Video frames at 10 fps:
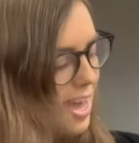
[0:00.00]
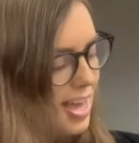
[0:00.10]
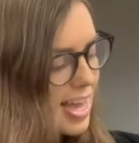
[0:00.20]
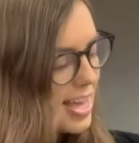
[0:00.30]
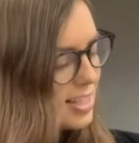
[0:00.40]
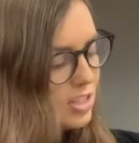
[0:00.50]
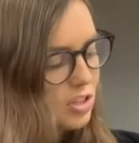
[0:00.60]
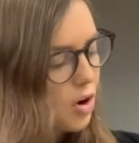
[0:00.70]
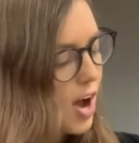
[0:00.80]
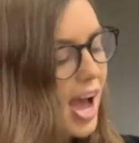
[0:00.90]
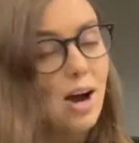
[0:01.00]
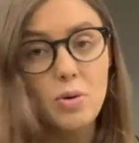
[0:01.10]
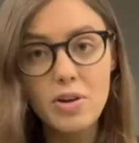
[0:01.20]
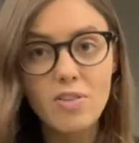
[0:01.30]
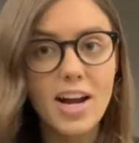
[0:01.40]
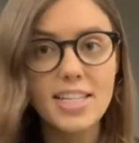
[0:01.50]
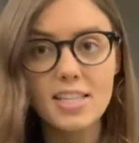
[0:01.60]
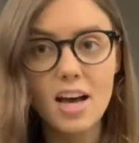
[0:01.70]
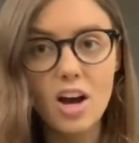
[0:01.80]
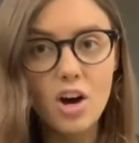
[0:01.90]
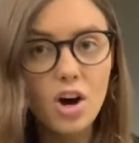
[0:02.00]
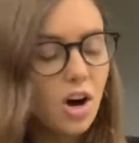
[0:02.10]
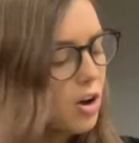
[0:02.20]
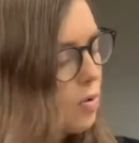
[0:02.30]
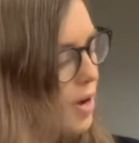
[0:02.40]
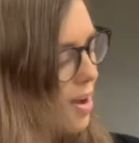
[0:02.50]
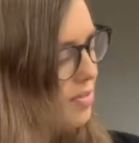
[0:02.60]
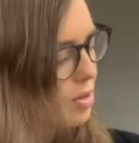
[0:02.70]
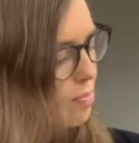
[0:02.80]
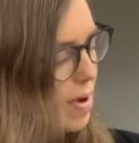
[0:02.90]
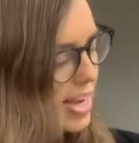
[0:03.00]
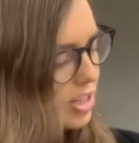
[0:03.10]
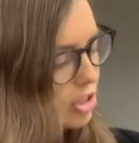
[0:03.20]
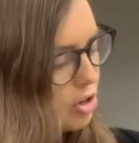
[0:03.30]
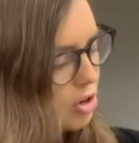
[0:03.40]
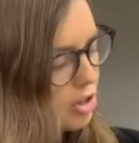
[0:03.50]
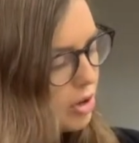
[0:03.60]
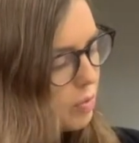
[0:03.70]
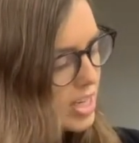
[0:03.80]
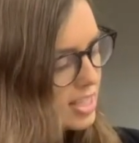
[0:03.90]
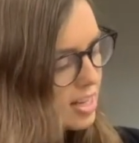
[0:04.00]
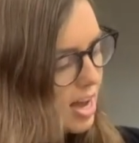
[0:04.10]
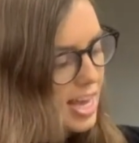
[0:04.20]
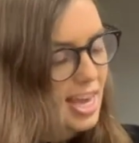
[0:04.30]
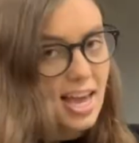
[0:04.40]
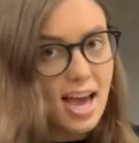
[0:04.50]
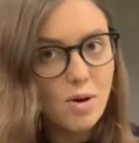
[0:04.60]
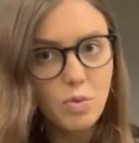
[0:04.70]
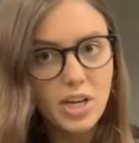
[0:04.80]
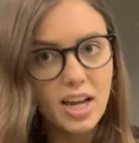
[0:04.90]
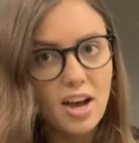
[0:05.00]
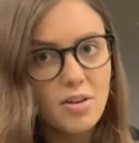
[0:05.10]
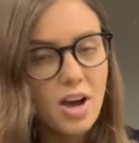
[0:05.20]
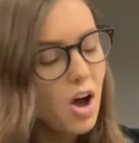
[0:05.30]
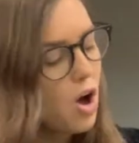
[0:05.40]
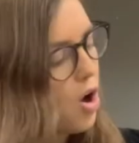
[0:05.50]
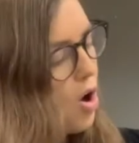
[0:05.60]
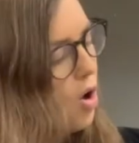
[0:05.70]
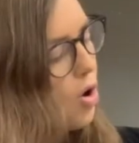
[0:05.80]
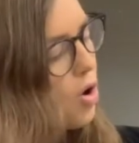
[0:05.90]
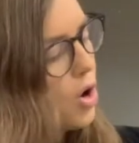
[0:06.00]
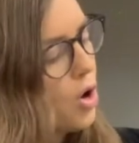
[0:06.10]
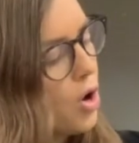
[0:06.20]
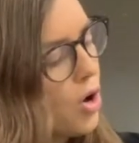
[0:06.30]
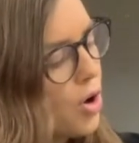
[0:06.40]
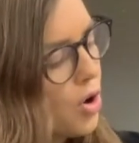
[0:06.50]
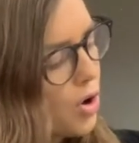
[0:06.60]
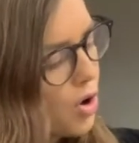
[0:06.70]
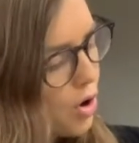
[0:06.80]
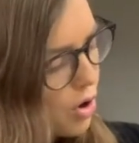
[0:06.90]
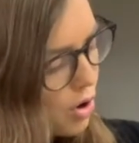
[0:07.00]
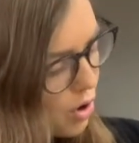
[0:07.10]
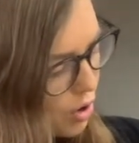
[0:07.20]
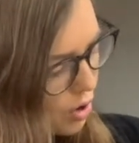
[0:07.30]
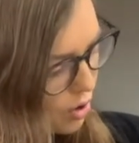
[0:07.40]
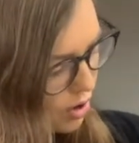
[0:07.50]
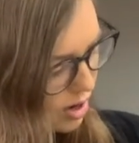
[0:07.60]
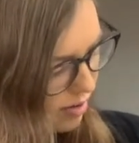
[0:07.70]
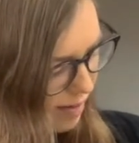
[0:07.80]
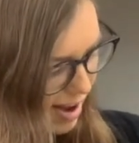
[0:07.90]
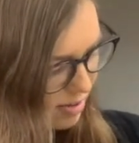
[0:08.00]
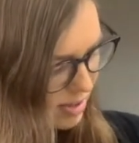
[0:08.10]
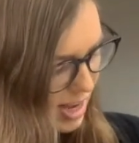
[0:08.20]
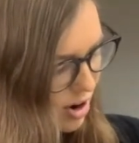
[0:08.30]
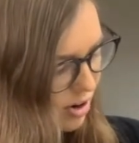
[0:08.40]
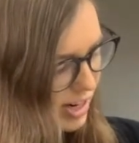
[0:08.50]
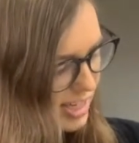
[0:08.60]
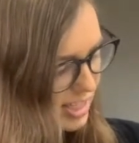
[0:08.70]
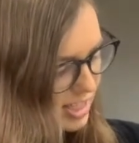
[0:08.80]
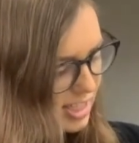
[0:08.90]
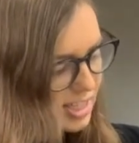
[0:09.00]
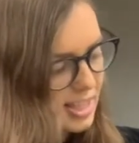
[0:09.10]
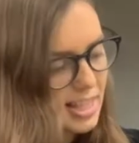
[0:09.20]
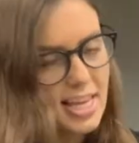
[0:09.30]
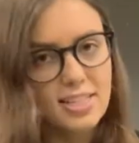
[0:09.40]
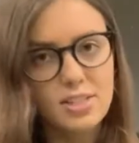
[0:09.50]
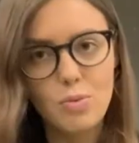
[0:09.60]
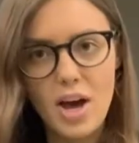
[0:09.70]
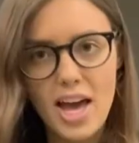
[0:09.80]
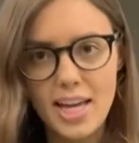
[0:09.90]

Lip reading: It's not how we write our oh. We have to make sure that we start here and we go all around the orange this way.